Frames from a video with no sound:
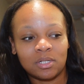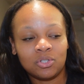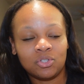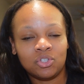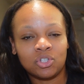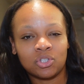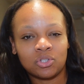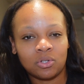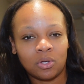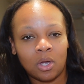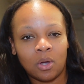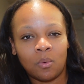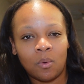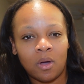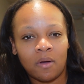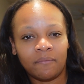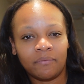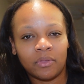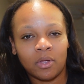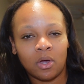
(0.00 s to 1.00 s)
just go
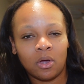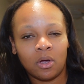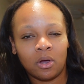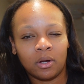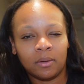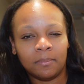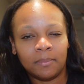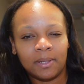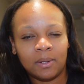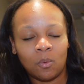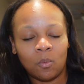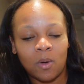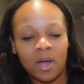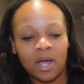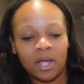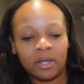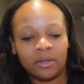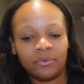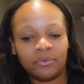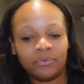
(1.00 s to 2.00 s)
off the army
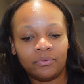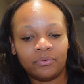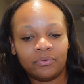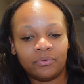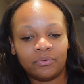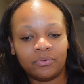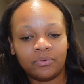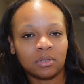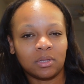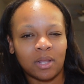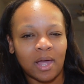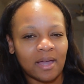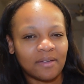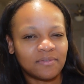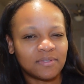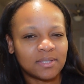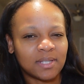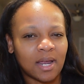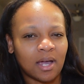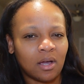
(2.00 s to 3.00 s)
wife
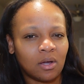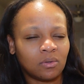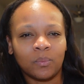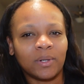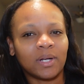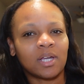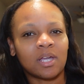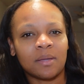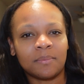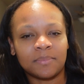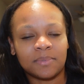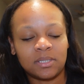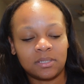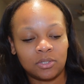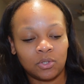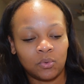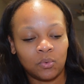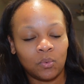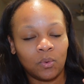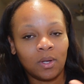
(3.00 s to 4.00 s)
lifestyle when it comes
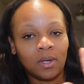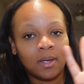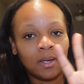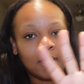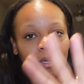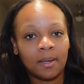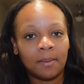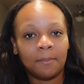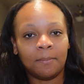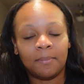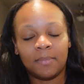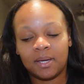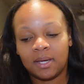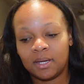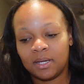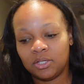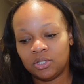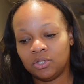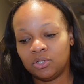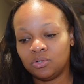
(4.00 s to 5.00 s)
to
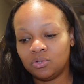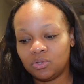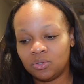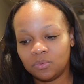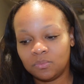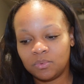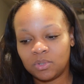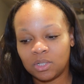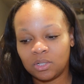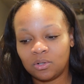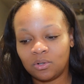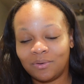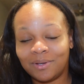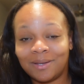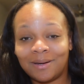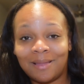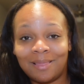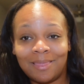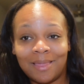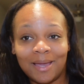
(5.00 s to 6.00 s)
my YouTube channel.
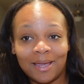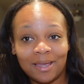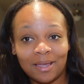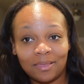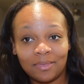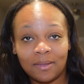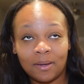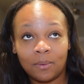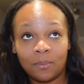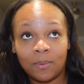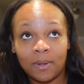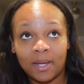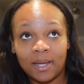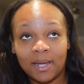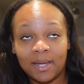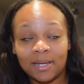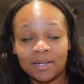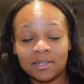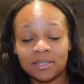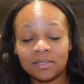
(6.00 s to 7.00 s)
And I like it that way,
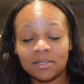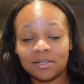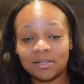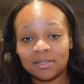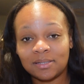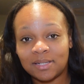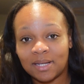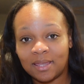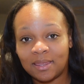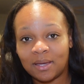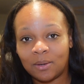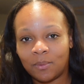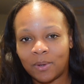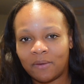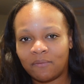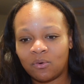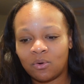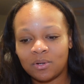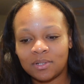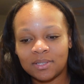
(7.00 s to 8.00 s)
and it's gonna stay that way.
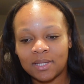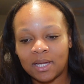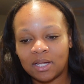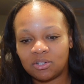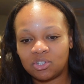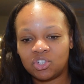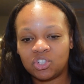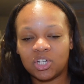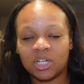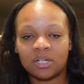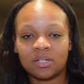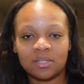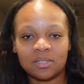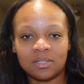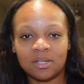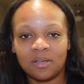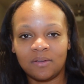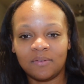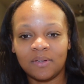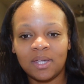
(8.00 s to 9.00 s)
Of course, I'll share
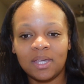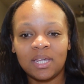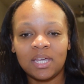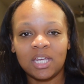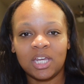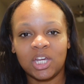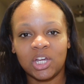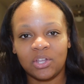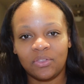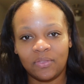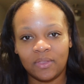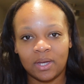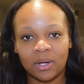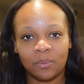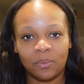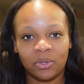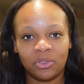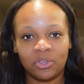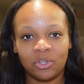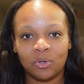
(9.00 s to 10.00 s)
stuff here and there
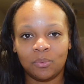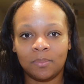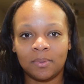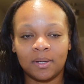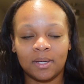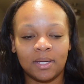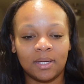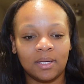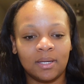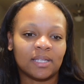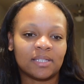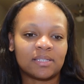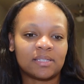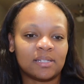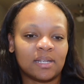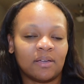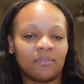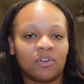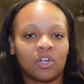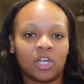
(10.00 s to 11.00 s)
with you, but it's
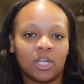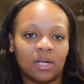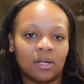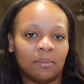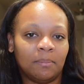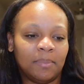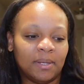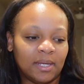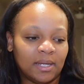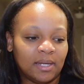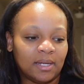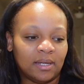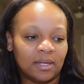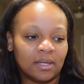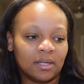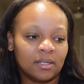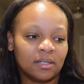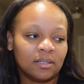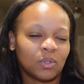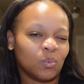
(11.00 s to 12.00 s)
never gonna
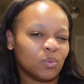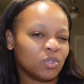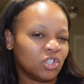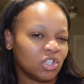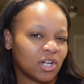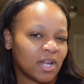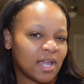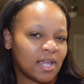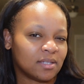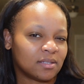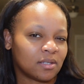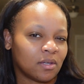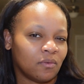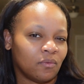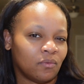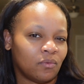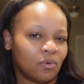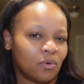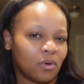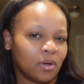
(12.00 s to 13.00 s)
be what you're asking
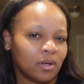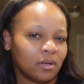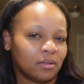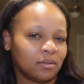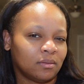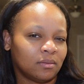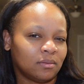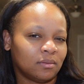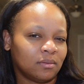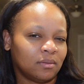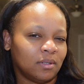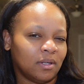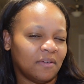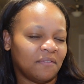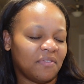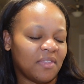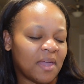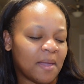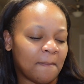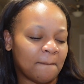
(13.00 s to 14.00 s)
for,
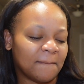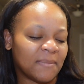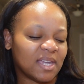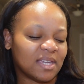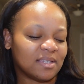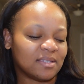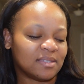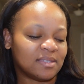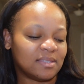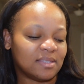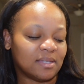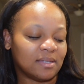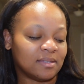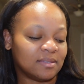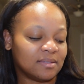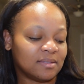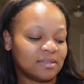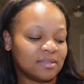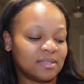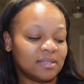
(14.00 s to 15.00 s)
if that makes
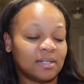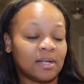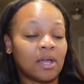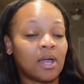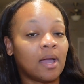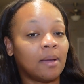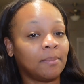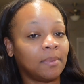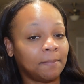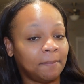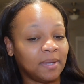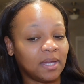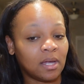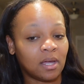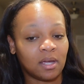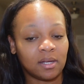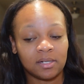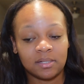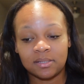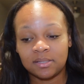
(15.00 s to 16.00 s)
sense. Now, I'm gonna be
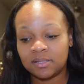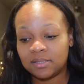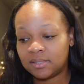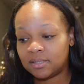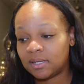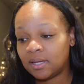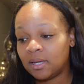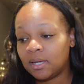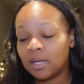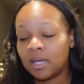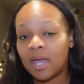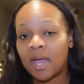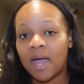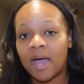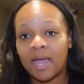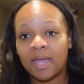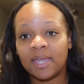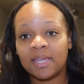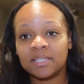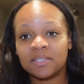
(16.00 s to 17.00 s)
honest,
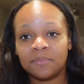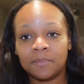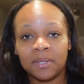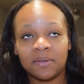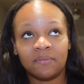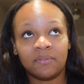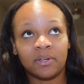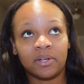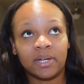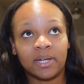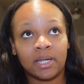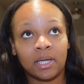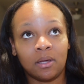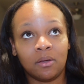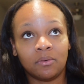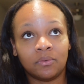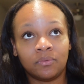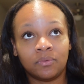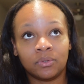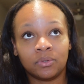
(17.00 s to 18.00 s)
it's been very
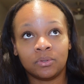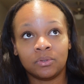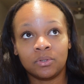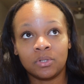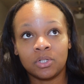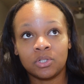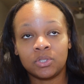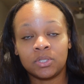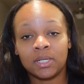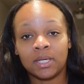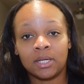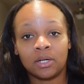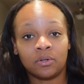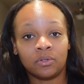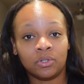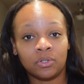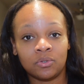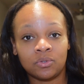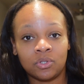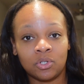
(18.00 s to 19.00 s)
helpful to get on
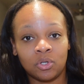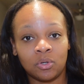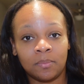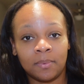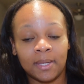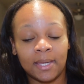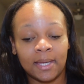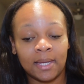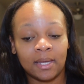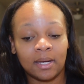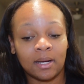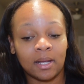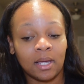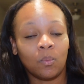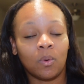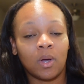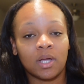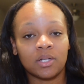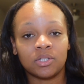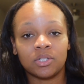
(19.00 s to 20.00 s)
YouTube and
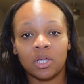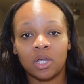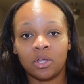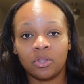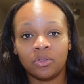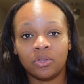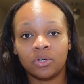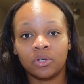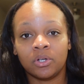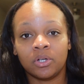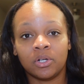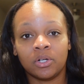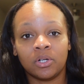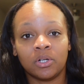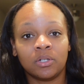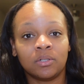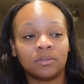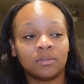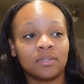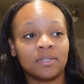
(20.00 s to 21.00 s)
watch
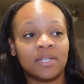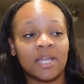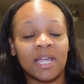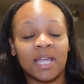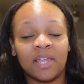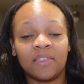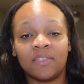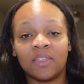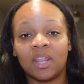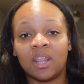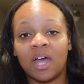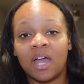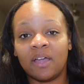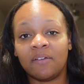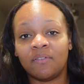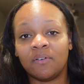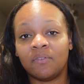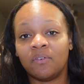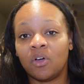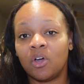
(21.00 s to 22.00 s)
other day in the
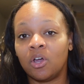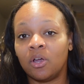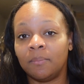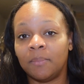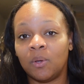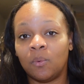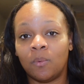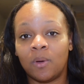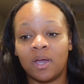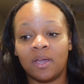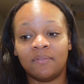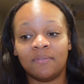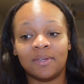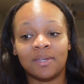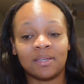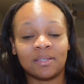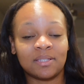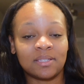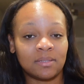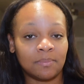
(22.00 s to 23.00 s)
life of an army wife
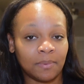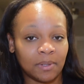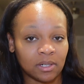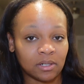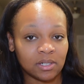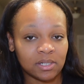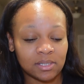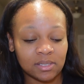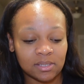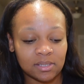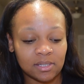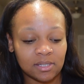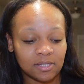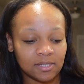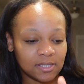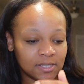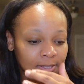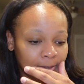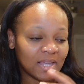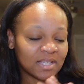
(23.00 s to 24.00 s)

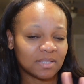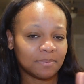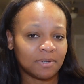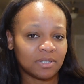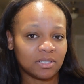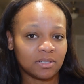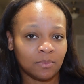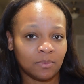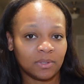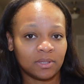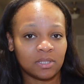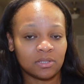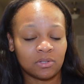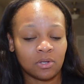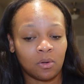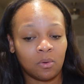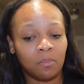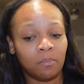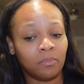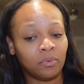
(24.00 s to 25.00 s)
experiences, especially with this
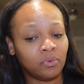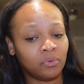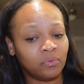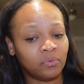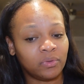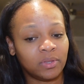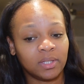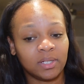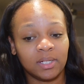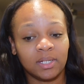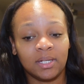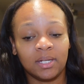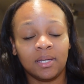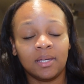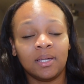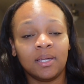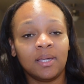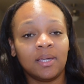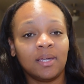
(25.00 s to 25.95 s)
whole move thing